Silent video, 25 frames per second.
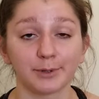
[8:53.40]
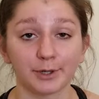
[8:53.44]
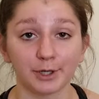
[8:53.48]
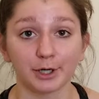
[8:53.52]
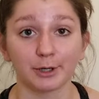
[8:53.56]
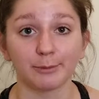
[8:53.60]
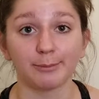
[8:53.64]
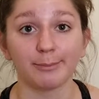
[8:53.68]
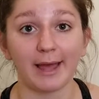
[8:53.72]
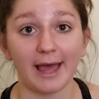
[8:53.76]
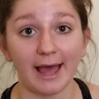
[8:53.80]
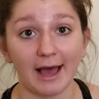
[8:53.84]

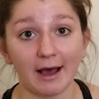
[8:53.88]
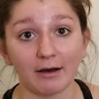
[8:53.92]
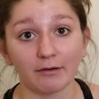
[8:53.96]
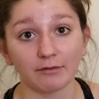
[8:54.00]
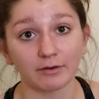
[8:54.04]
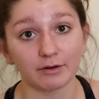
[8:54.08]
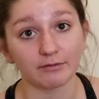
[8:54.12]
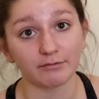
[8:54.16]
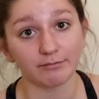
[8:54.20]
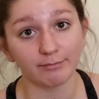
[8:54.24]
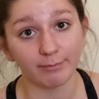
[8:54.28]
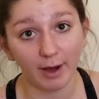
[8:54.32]
per
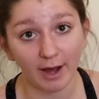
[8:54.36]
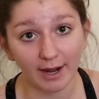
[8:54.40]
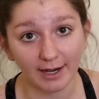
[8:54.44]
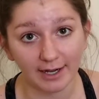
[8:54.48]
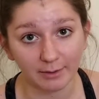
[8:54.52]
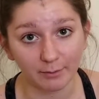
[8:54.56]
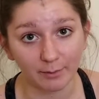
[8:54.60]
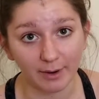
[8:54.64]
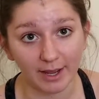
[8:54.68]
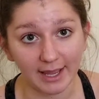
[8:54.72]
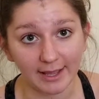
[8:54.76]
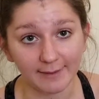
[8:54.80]
pound of
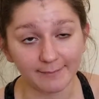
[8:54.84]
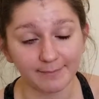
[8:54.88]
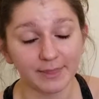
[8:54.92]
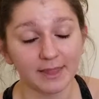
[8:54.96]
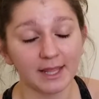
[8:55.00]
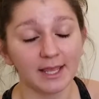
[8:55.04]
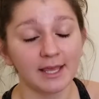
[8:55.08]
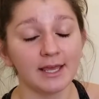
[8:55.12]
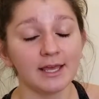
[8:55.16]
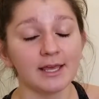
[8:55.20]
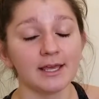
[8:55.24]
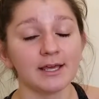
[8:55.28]
body weight.
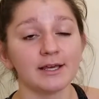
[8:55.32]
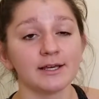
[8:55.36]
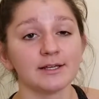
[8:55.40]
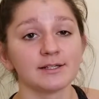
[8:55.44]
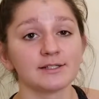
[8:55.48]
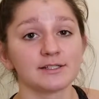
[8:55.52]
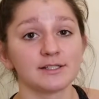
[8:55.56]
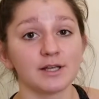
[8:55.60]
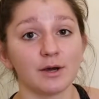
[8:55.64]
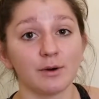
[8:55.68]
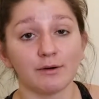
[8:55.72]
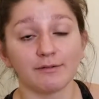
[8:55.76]

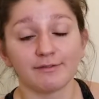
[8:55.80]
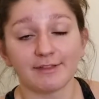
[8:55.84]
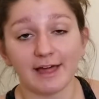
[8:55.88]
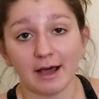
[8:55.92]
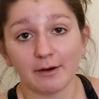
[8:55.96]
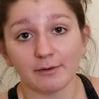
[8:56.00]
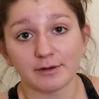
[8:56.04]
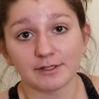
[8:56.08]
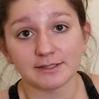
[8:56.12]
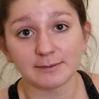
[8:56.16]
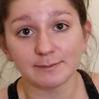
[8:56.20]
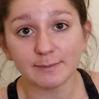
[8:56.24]
So if
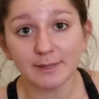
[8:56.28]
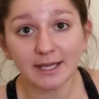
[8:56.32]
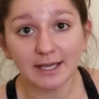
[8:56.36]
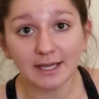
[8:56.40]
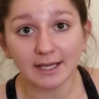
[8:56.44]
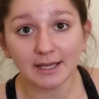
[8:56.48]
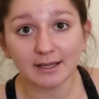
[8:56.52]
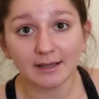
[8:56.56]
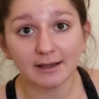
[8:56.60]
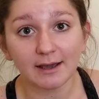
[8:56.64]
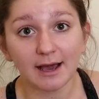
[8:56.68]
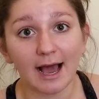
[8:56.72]
that was
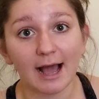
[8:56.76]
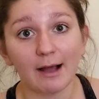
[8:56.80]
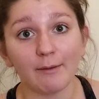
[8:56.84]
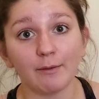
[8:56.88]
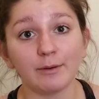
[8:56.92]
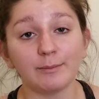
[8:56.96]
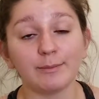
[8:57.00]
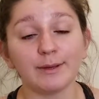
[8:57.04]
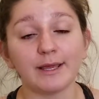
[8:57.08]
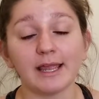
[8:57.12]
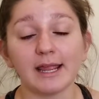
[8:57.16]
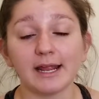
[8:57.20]
me, I
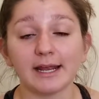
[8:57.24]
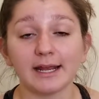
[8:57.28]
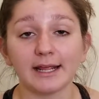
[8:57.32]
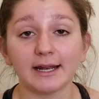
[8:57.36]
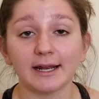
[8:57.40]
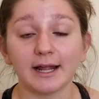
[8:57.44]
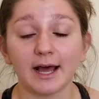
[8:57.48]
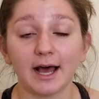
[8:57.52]
would be eating